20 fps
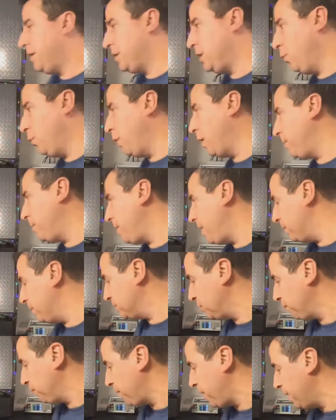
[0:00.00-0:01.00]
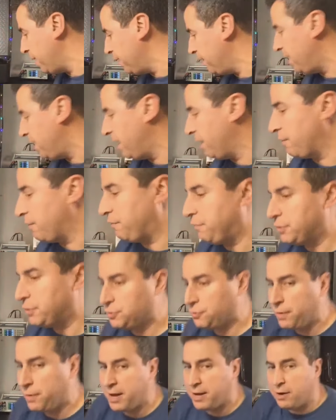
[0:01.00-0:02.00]
you want to be able to run a
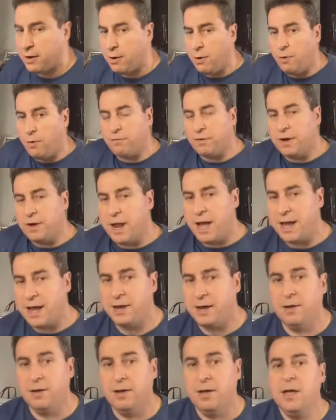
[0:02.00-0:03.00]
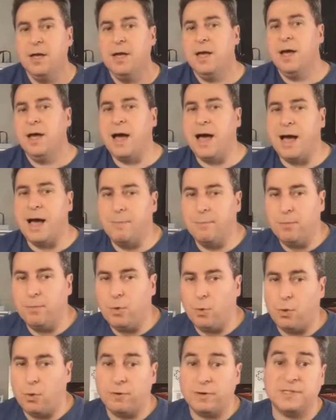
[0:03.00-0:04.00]
refrigerator overnight um,
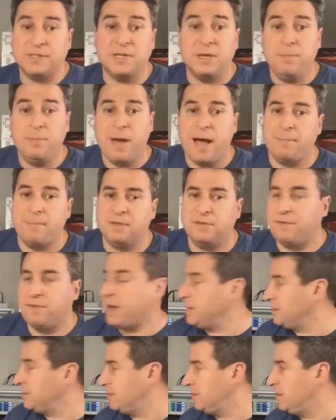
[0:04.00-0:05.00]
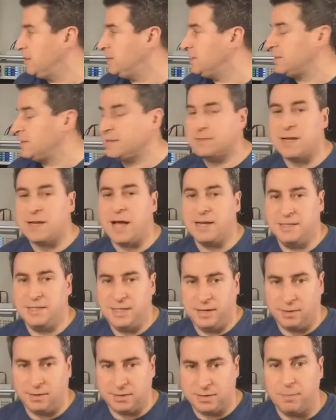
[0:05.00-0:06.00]
or a CPAP device, this is
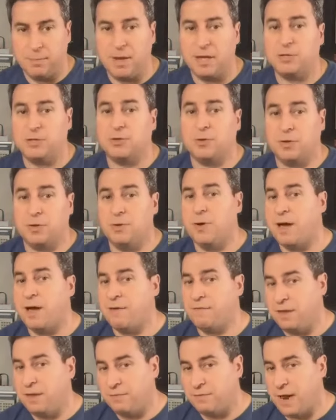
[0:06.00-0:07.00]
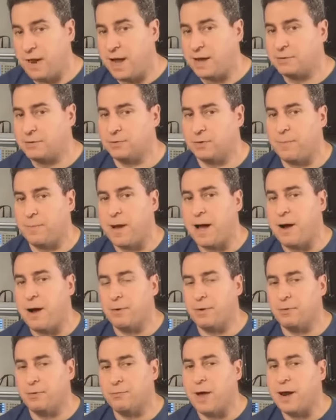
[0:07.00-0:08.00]
ideal to make sure that you have even extra
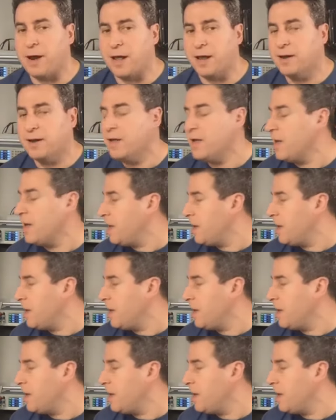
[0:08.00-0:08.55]
power to run it.